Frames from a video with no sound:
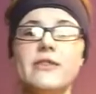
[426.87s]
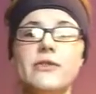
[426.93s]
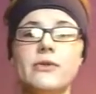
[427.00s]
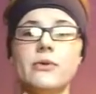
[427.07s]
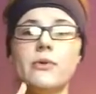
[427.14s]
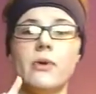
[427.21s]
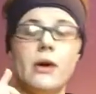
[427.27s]

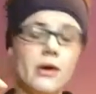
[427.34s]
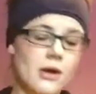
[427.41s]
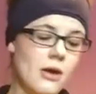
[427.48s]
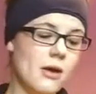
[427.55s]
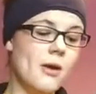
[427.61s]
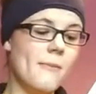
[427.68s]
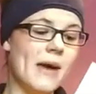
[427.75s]
through
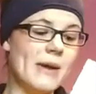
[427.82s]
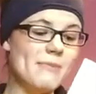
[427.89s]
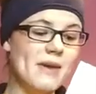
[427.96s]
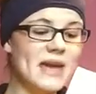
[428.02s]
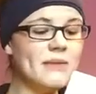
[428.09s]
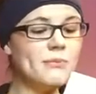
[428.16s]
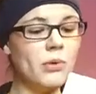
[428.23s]
my
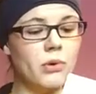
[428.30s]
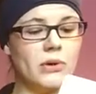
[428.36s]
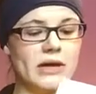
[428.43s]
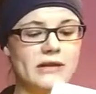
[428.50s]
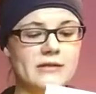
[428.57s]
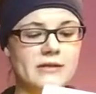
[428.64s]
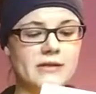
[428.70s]
main
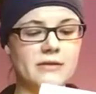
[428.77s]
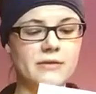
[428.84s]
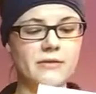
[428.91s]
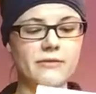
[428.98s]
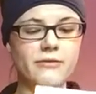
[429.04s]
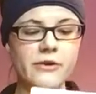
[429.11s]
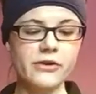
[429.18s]
points,
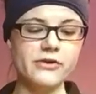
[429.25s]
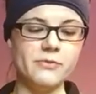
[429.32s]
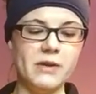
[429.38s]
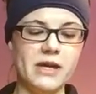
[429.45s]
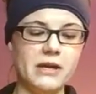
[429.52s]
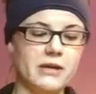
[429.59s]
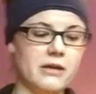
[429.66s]
first
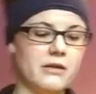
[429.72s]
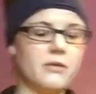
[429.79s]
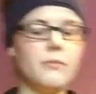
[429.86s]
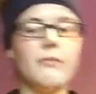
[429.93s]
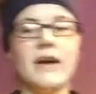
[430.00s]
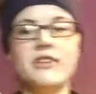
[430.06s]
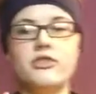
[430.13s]
being
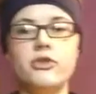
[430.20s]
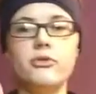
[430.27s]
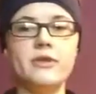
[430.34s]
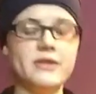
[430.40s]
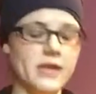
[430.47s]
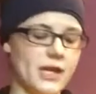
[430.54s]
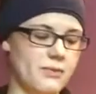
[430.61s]
my 2
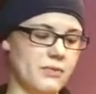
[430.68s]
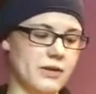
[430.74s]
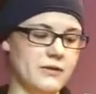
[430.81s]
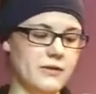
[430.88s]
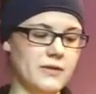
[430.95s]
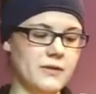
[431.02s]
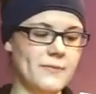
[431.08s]

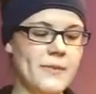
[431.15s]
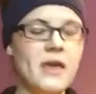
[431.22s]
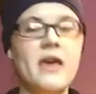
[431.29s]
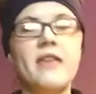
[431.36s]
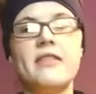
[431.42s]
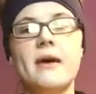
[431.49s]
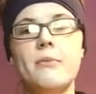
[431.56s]
indictments,
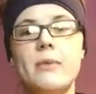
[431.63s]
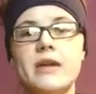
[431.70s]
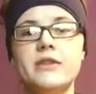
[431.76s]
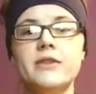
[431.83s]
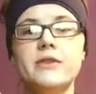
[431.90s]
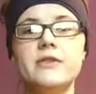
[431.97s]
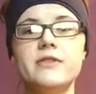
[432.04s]
that
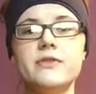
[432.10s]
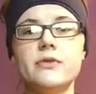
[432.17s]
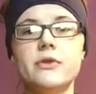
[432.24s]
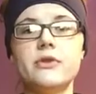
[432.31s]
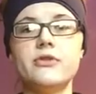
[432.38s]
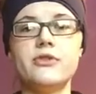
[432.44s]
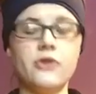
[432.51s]
mental
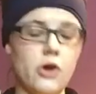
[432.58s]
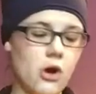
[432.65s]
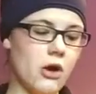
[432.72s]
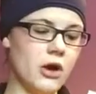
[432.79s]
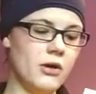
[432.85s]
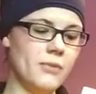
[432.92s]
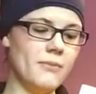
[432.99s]
disorders
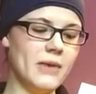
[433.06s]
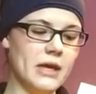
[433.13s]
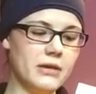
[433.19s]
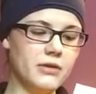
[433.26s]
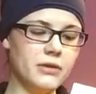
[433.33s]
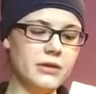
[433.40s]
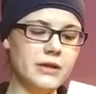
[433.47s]
are
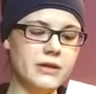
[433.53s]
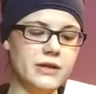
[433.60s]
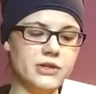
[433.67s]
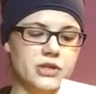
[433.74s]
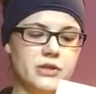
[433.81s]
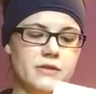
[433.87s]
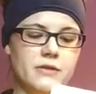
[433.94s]
medical
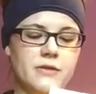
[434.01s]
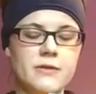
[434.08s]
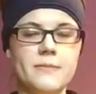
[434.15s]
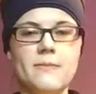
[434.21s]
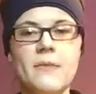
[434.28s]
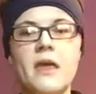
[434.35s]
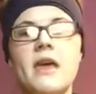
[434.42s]
conditions
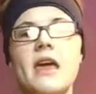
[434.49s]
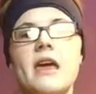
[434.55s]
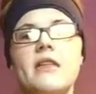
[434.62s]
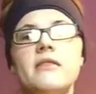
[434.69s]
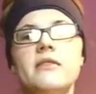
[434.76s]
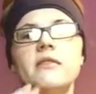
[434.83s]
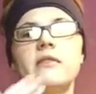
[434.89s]

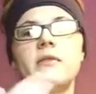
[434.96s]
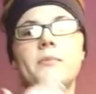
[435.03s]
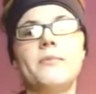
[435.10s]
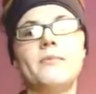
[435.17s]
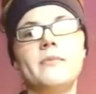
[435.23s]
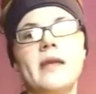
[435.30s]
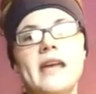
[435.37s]
and the
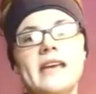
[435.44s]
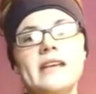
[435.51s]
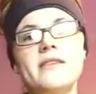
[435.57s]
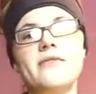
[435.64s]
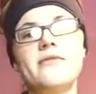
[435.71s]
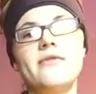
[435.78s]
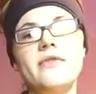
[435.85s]
negative
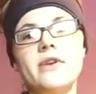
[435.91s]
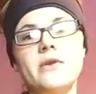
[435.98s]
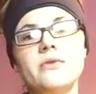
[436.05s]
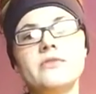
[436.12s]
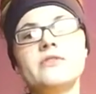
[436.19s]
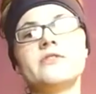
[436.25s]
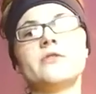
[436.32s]

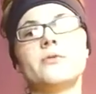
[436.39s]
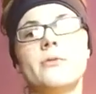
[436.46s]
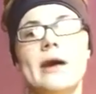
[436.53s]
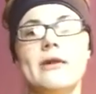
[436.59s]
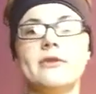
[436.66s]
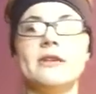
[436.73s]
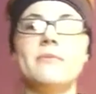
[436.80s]
views
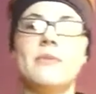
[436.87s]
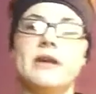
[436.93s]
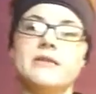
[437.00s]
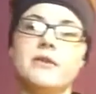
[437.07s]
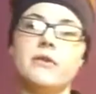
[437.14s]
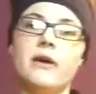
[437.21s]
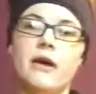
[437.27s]
surrounding
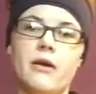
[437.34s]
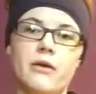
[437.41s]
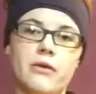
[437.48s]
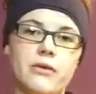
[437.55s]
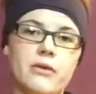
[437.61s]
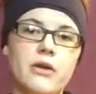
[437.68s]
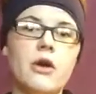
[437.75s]
mental
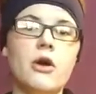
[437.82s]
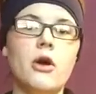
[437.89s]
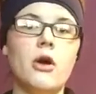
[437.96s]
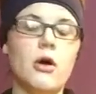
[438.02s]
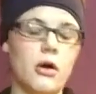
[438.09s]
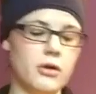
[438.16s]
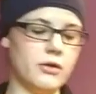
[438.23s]
health
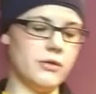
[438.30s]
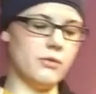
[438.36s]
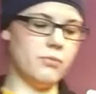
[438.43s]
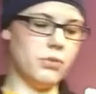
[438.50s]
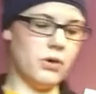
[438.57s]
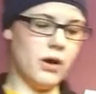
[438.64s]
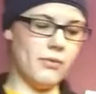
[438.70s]
are the
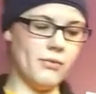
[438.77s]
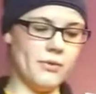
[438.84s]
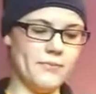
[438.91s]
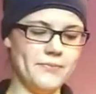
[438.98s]
problem.